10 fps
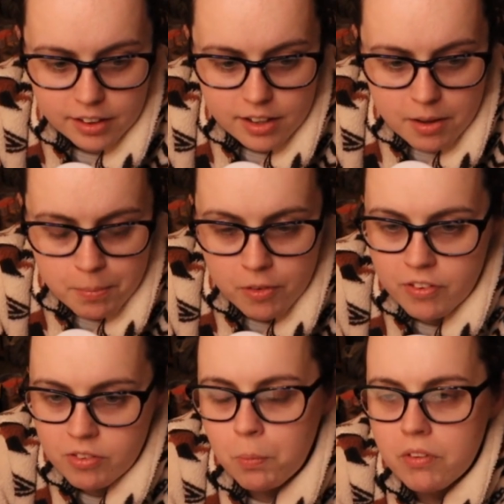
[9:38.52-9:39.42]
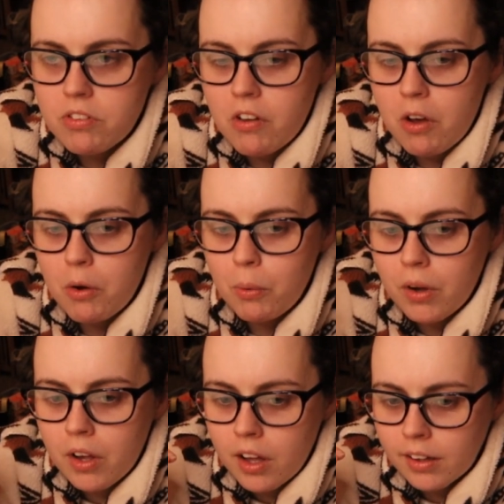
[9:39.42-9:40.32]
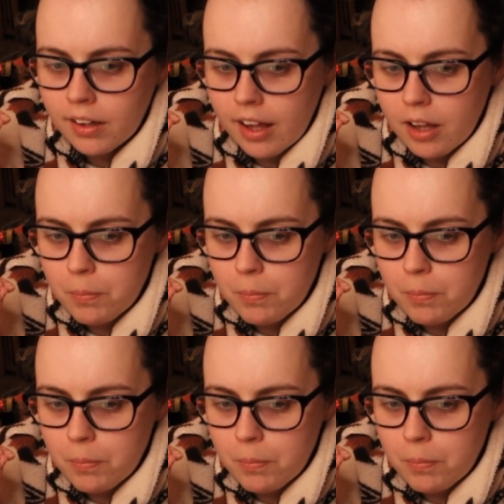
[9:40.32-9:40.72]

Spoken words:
But for someone so, like,